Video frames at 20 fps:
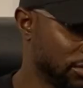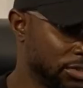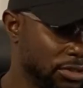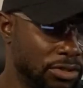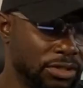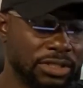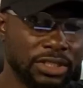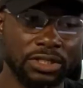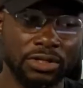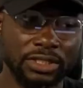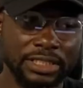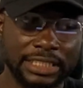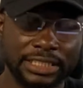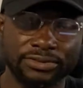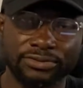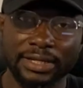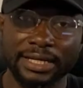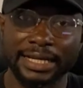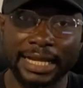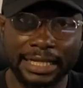So you know
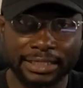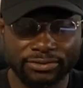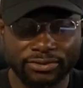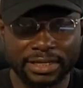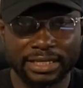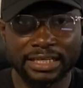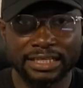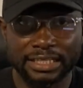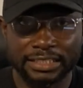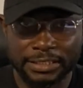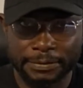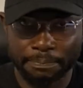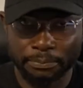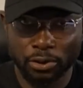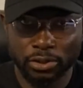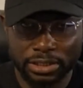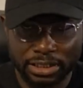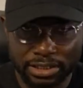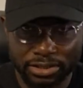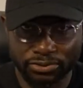that trading is spot
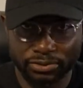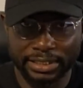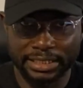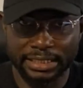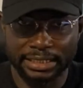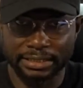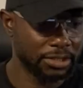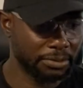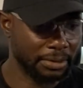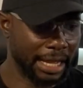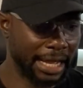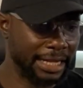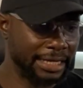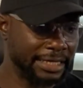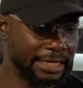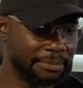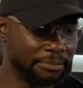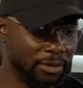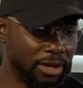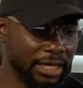sports trading
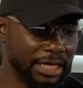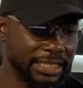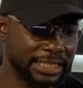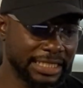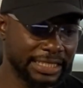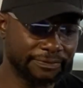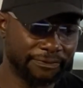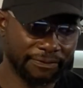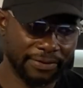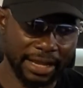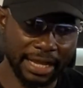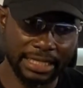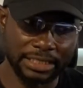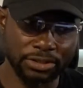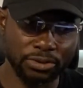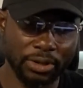and the money is in fiat,